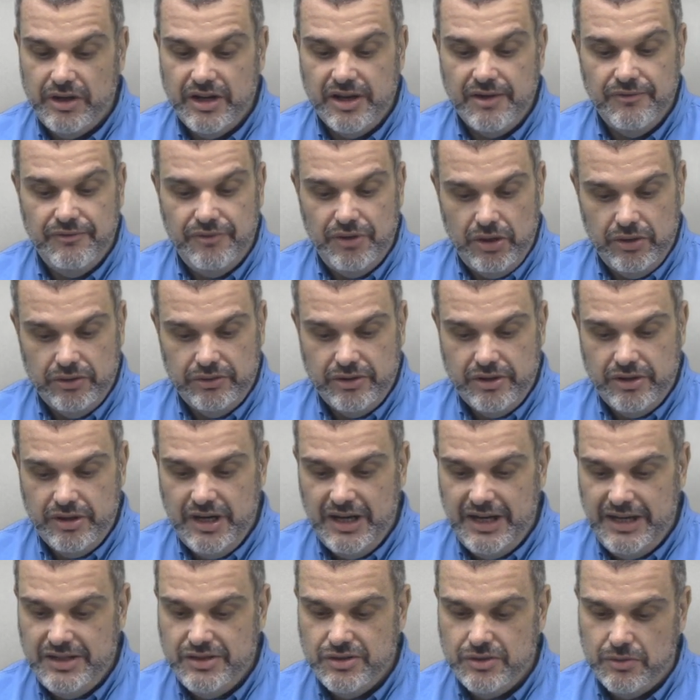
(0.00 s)
Faulkner
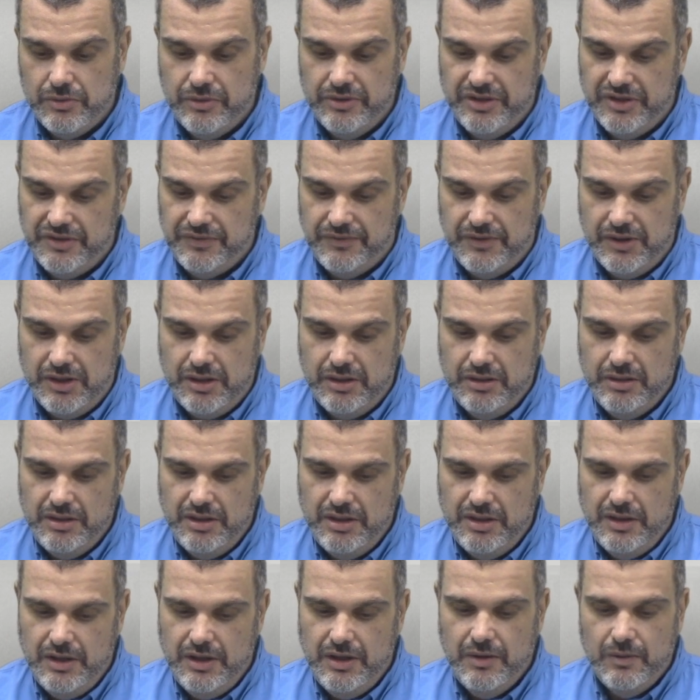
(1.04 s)
High School this fall.
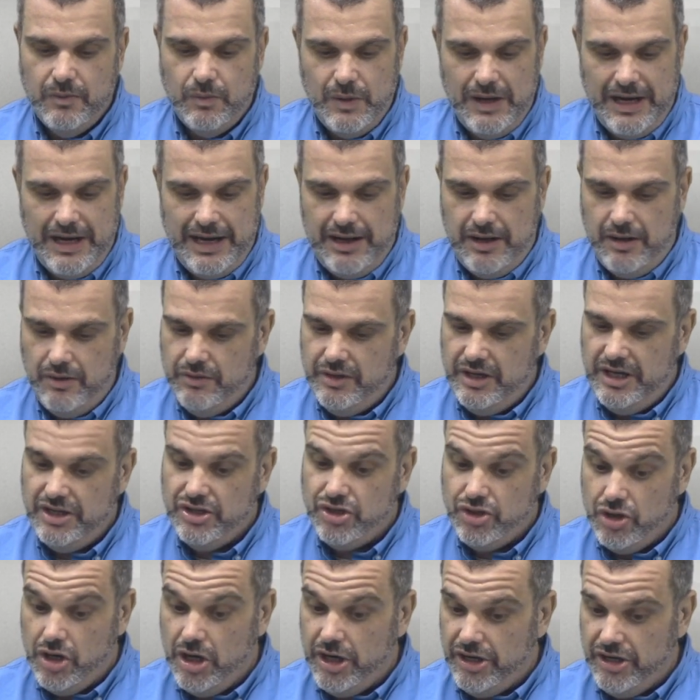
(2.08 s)
Wow, that's
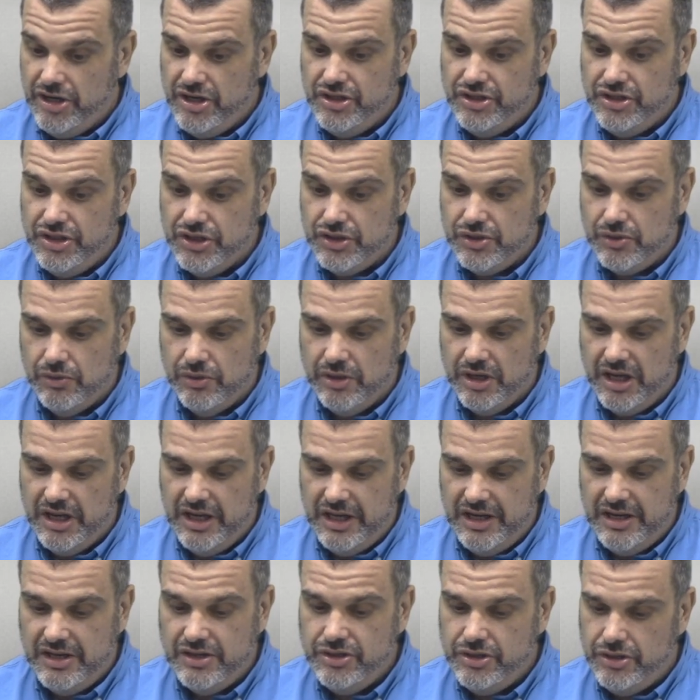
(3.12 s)
not an easy school to get
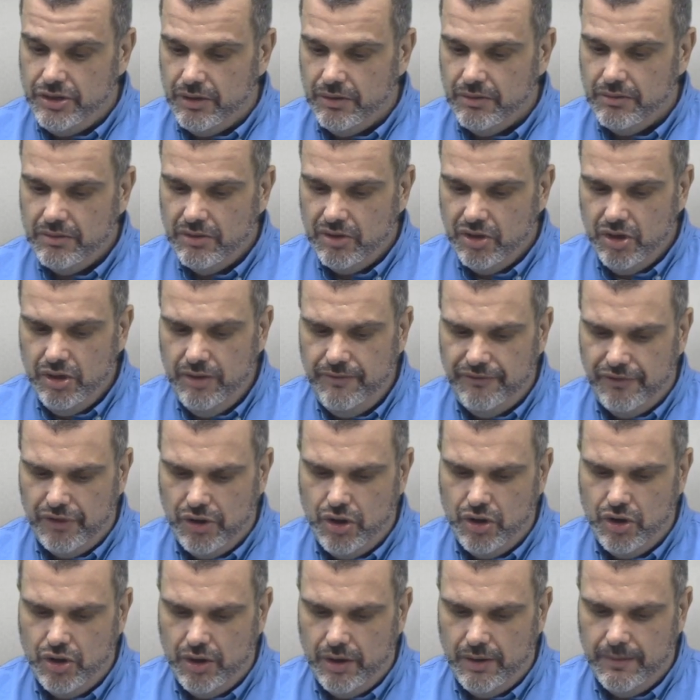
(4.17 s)
into. Good for
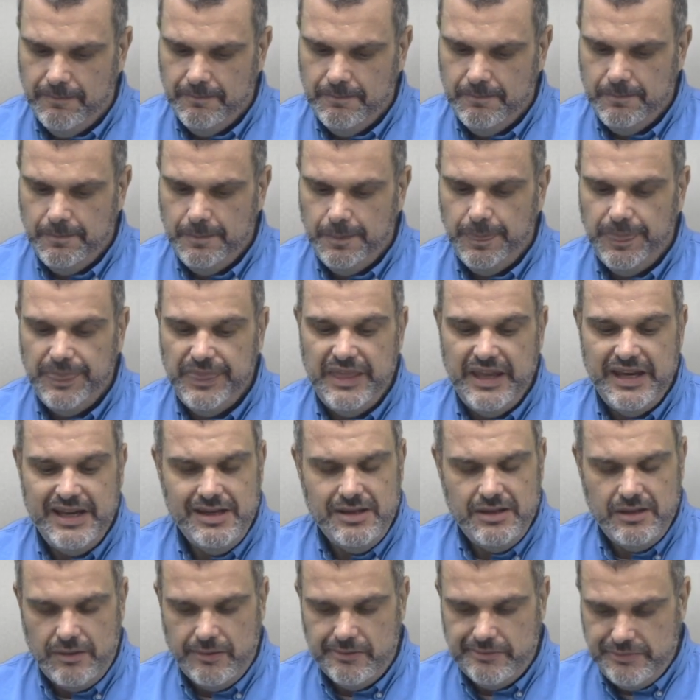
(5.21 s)
her.
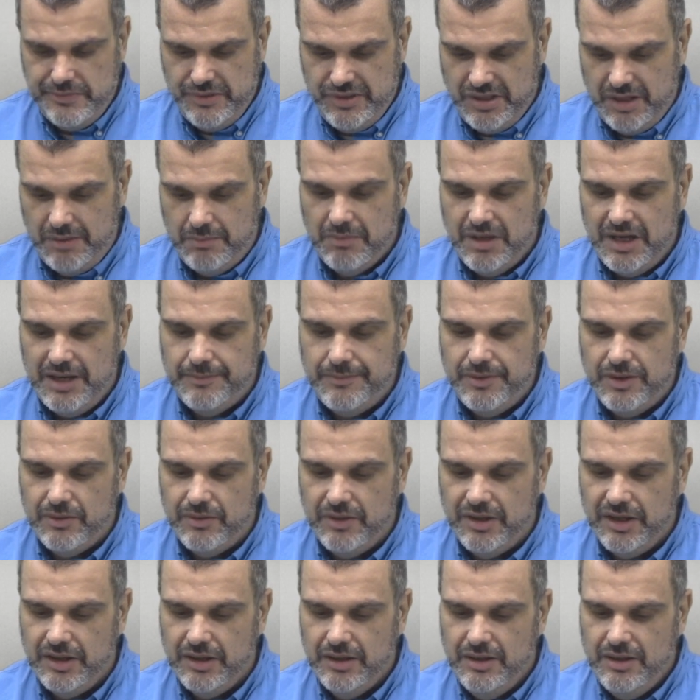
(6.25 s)
Thank you, said Mom,
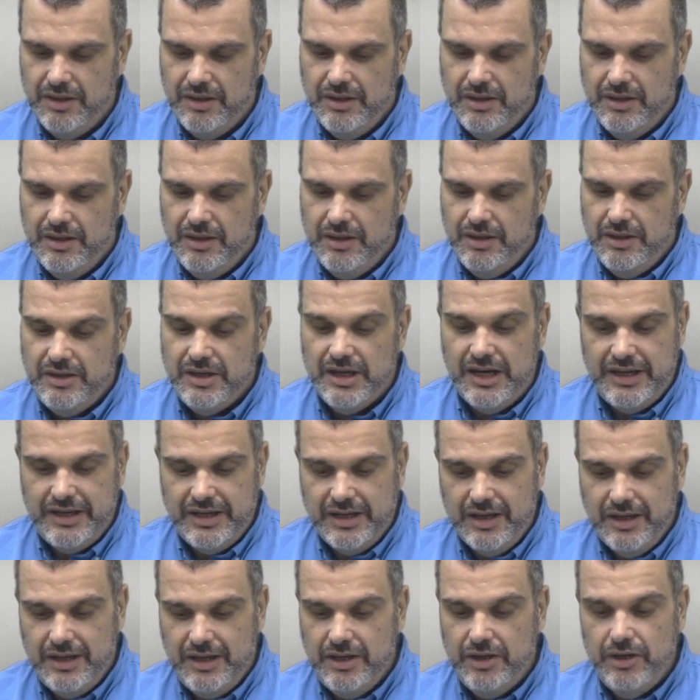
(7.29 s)

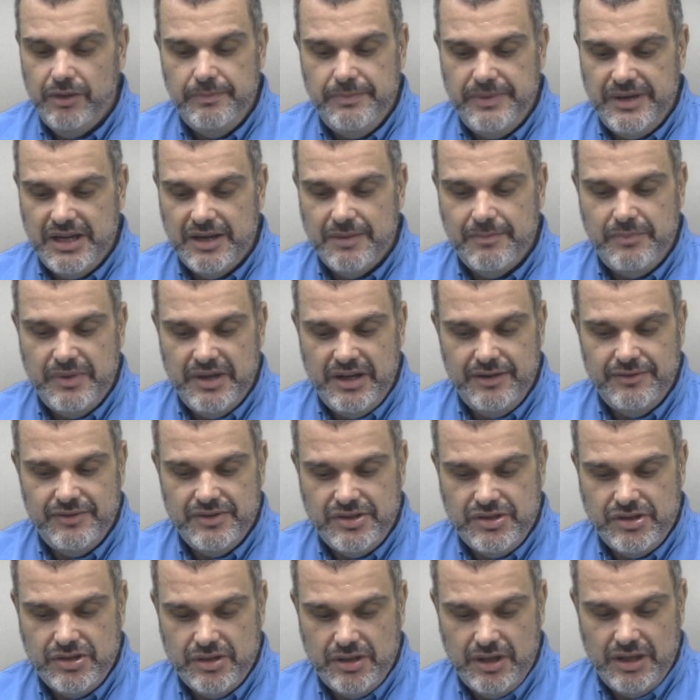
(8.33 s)
nodding. It'll be a bit of a
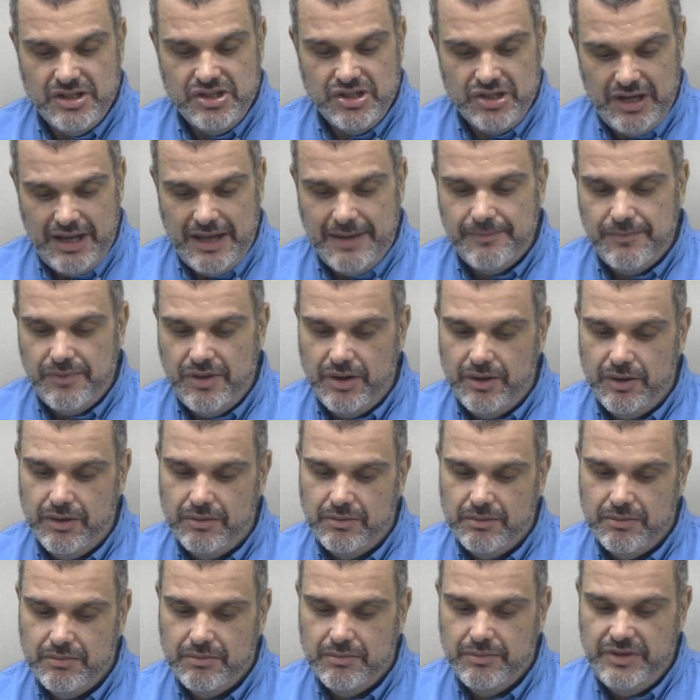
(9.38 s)
schlep, though.
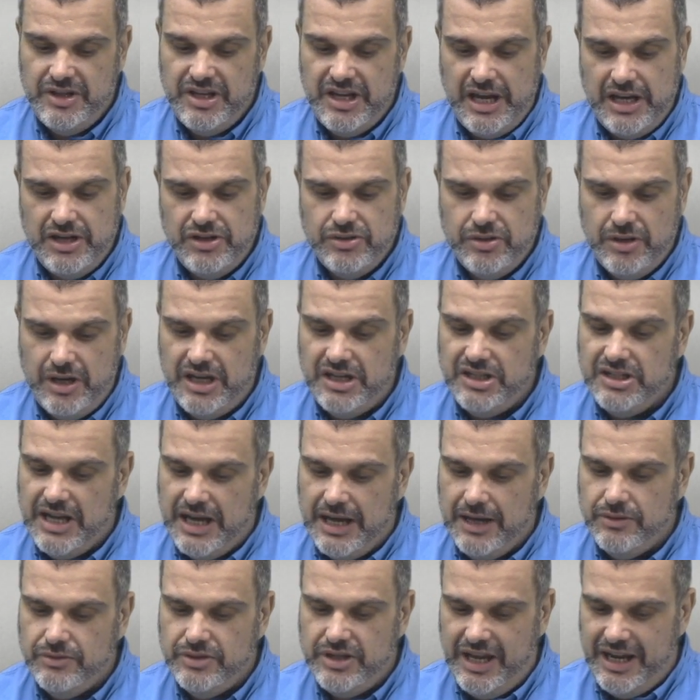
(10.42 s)
The A train
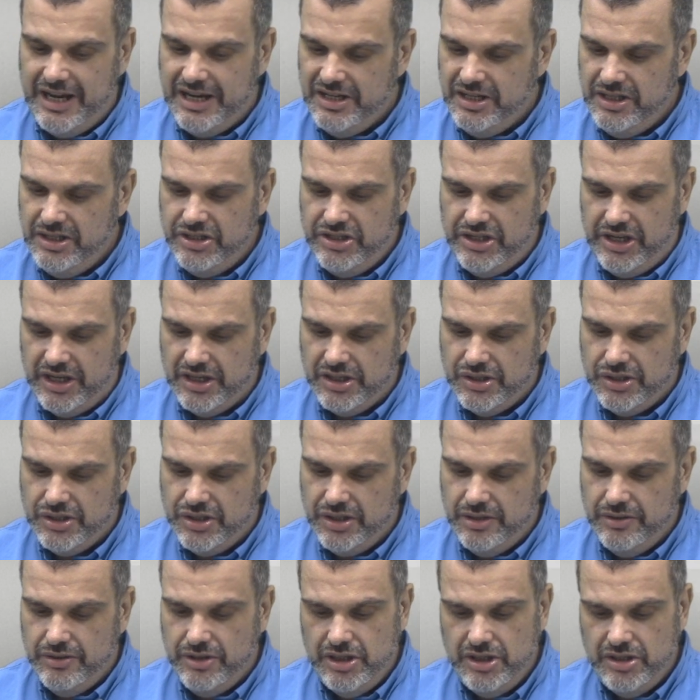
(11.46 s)
down to 86th,
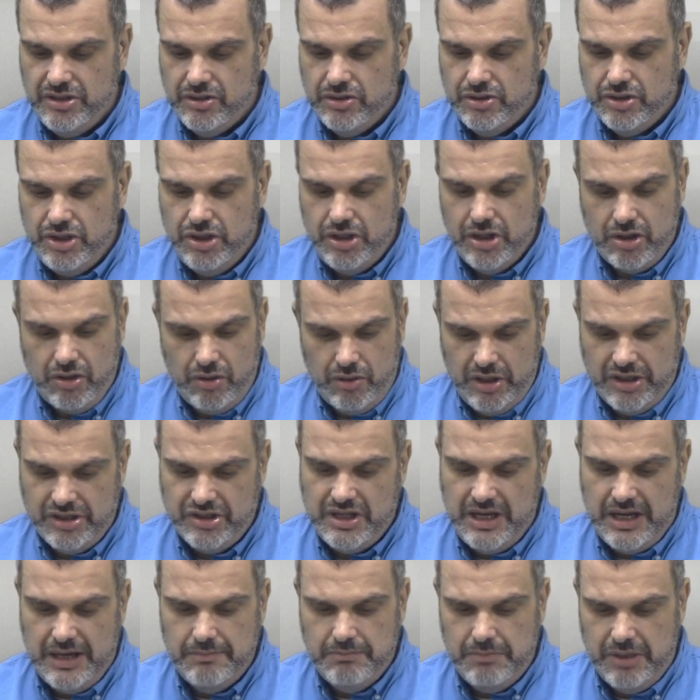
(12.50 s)
then the
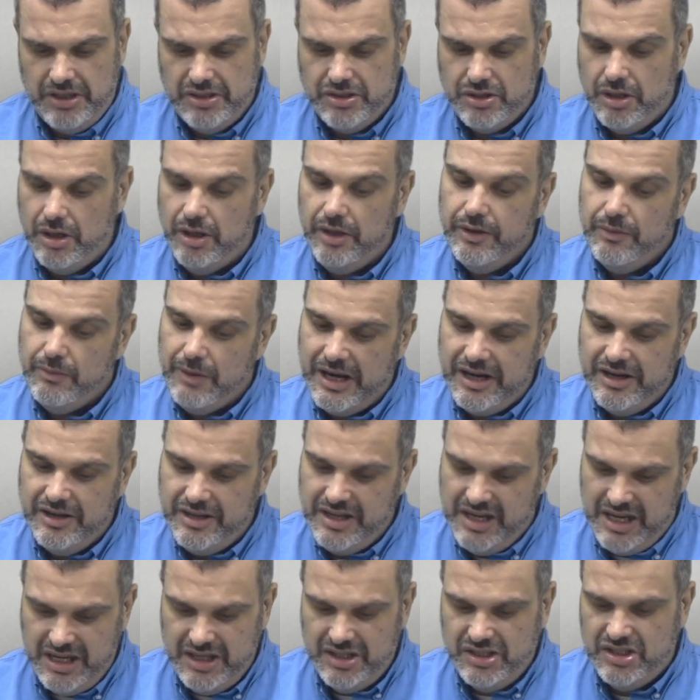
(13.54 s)
crosstown bus all the way to
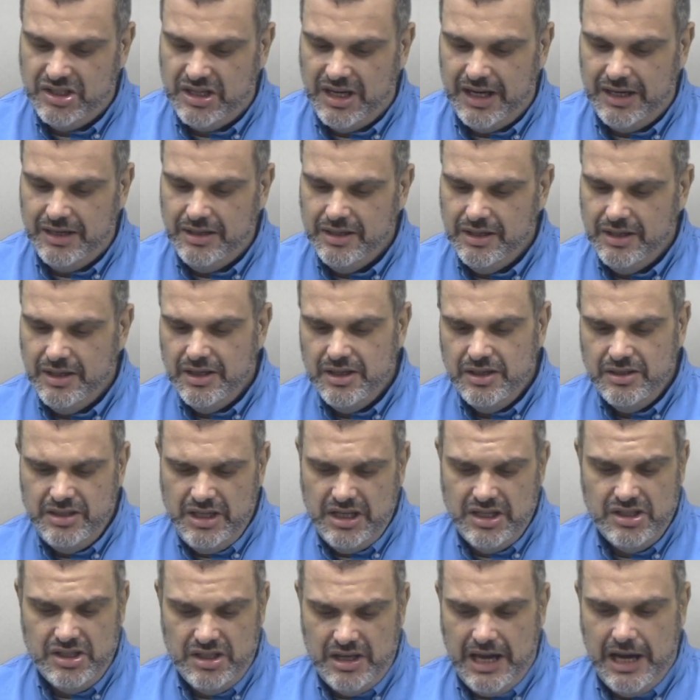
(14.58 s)
the east side.
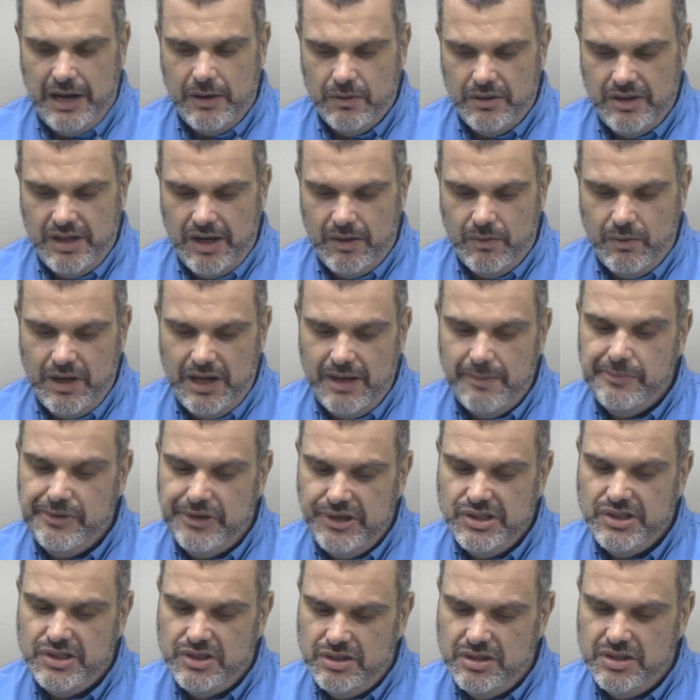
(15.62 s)
Takes an hour that way, but
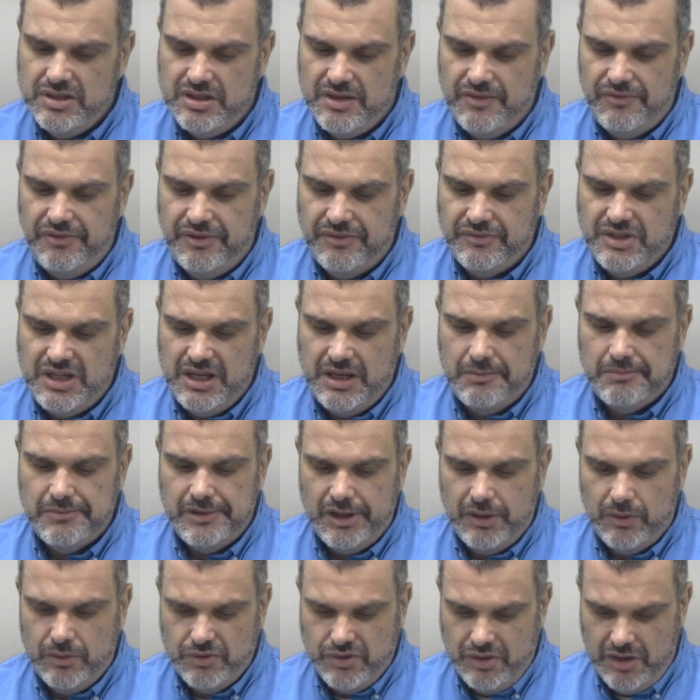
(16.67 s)
it's just a
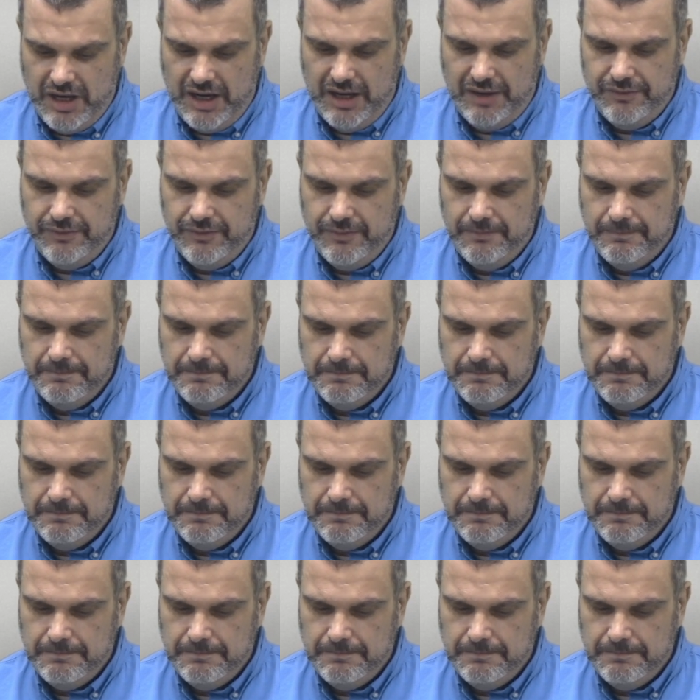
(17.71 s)
15-minute drive.